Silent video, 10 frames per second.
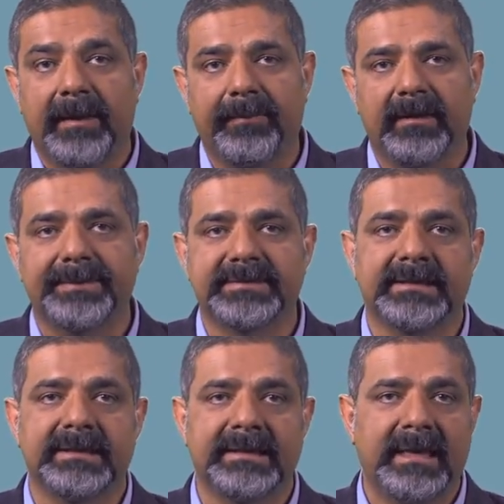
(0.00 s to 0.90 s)

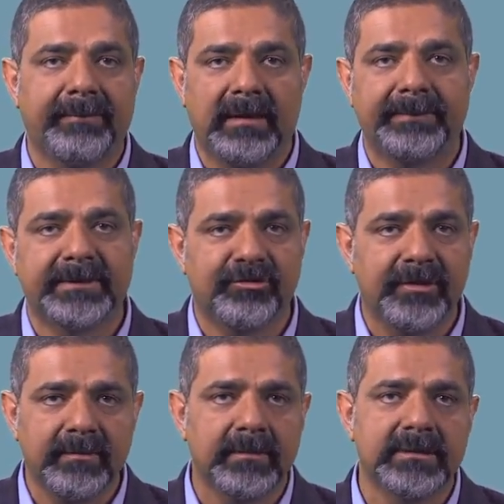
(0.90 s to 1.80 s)
epilepsy. In epileptic
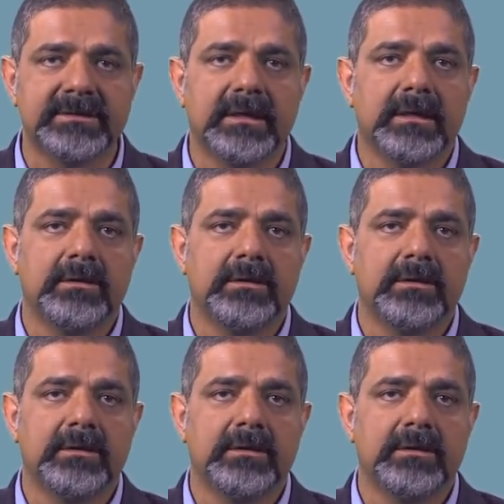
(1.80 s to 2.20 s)
treatments,